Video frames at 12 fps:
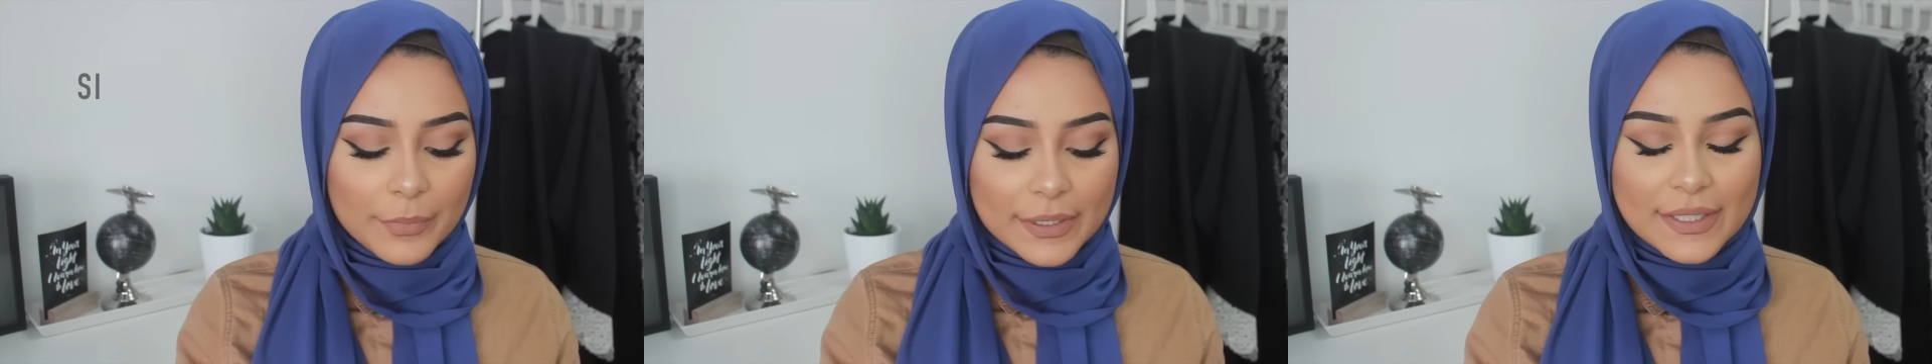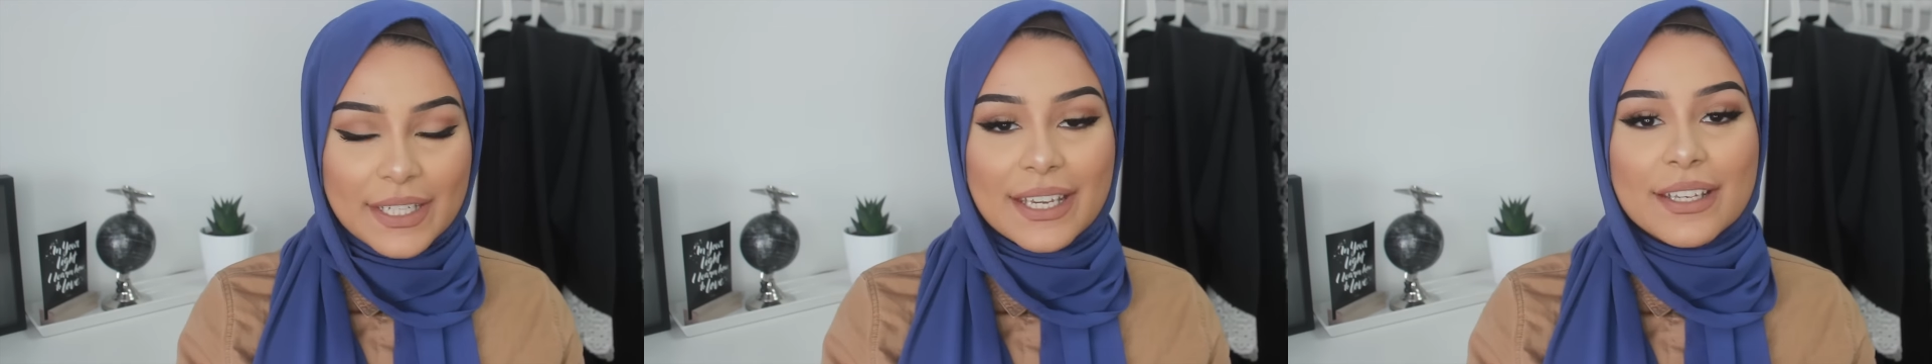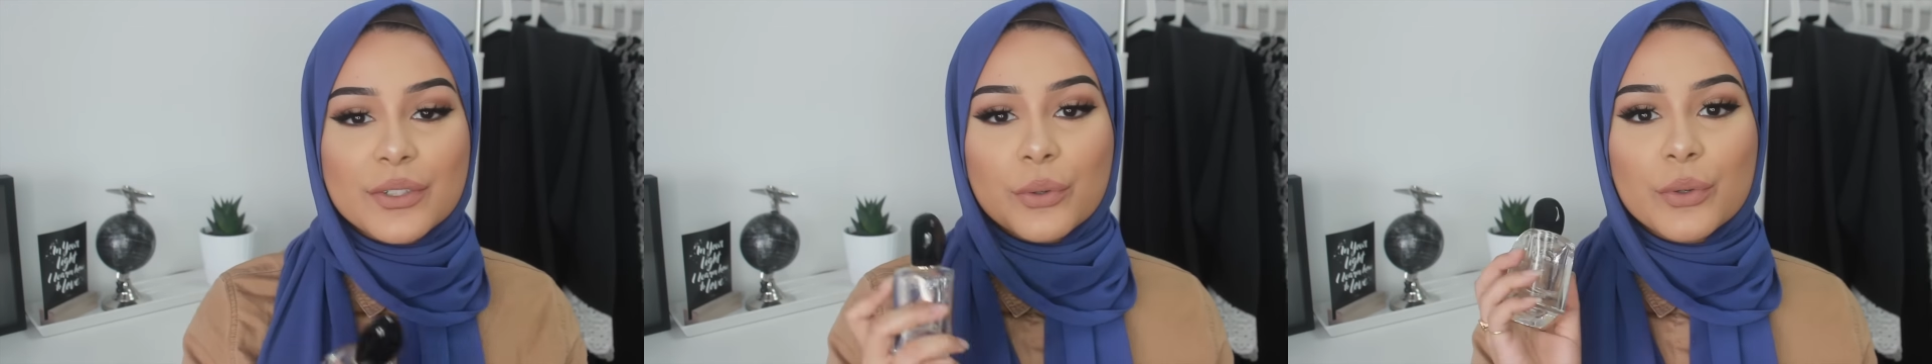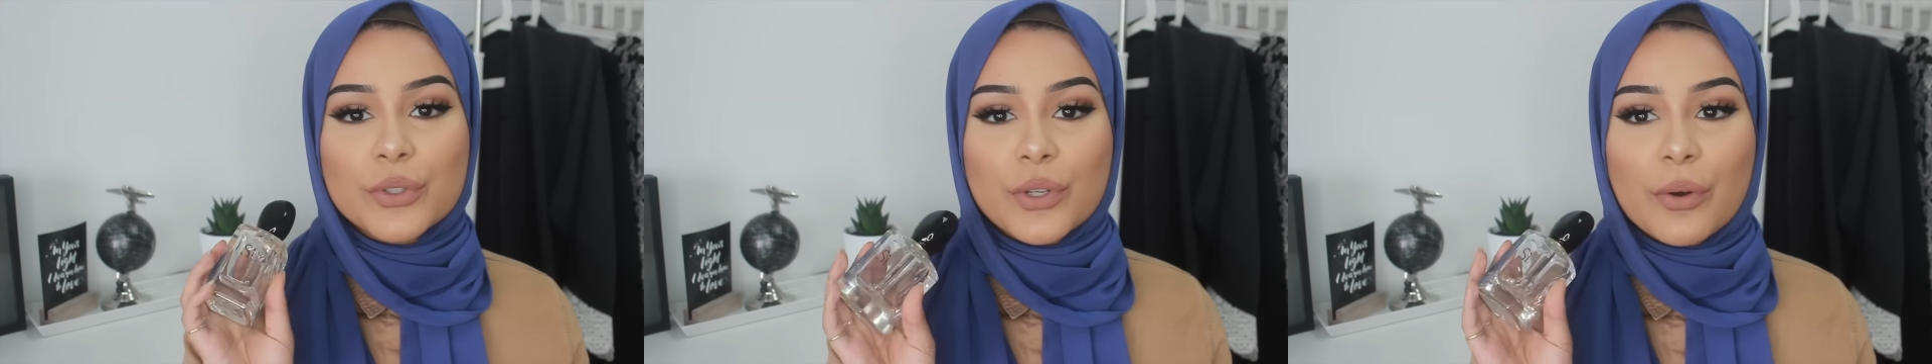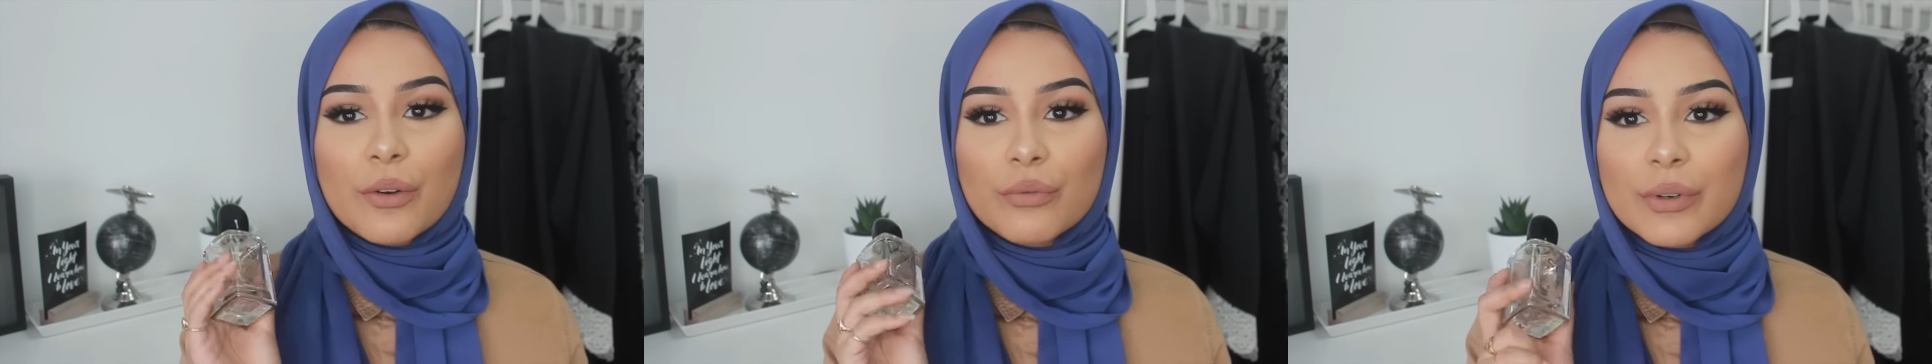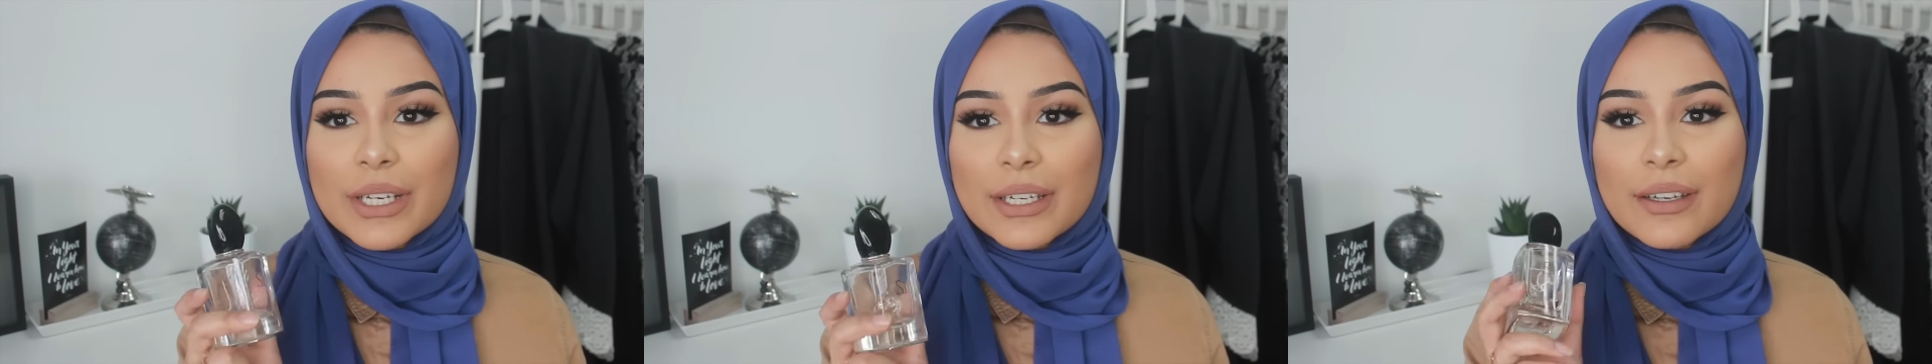C is also
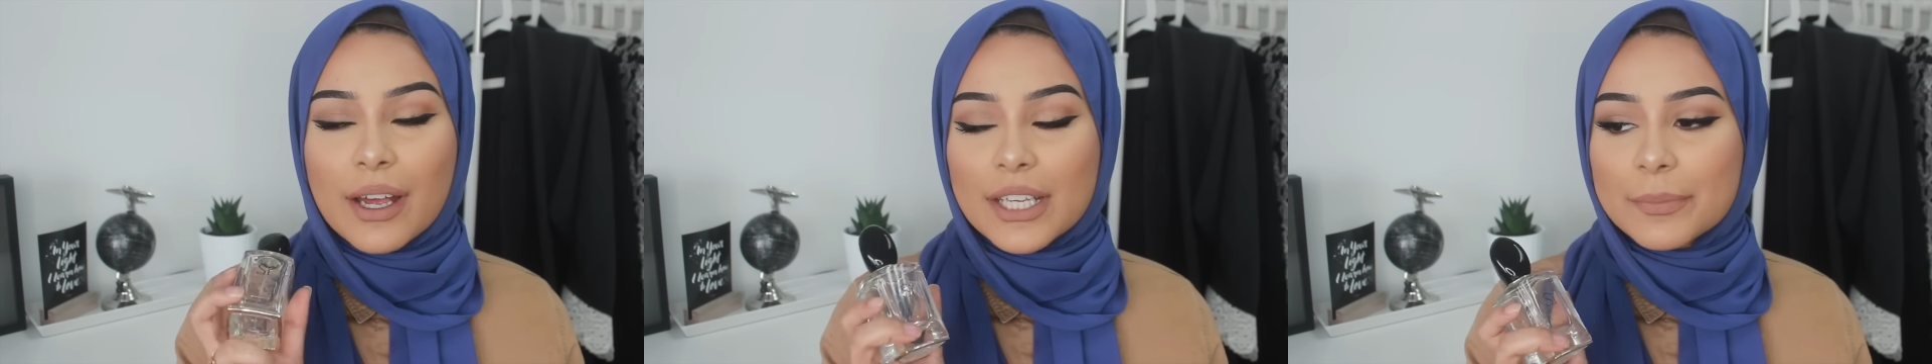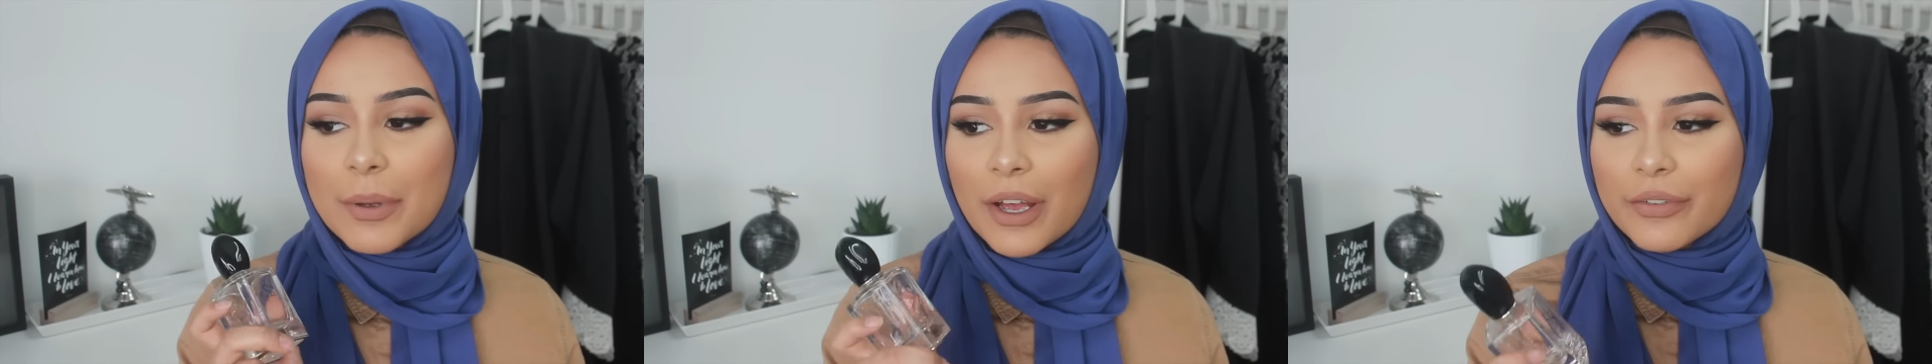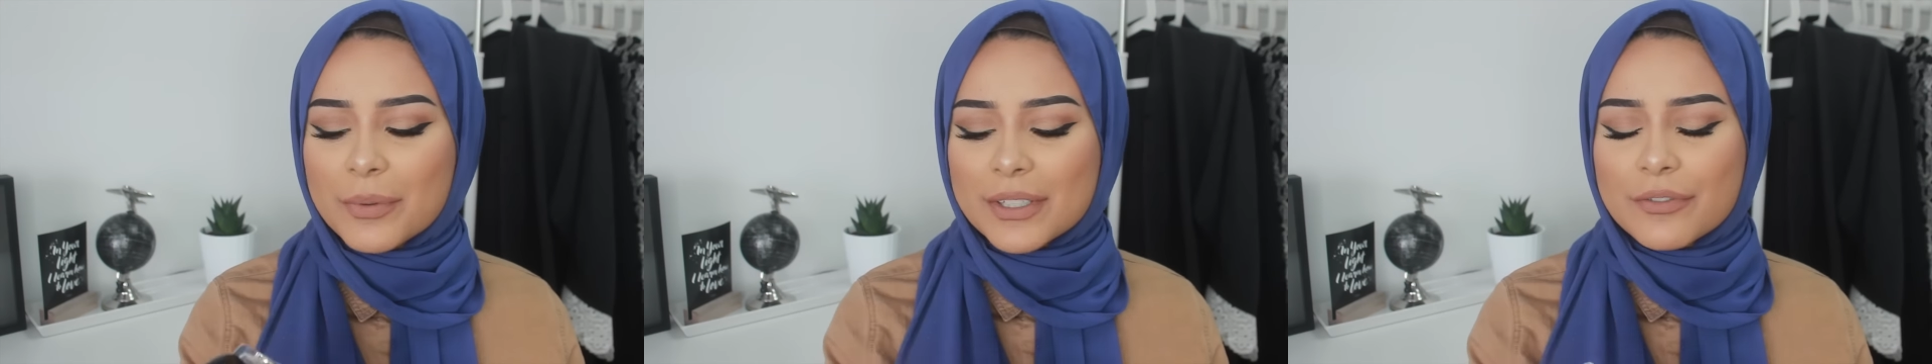a really nice perfume.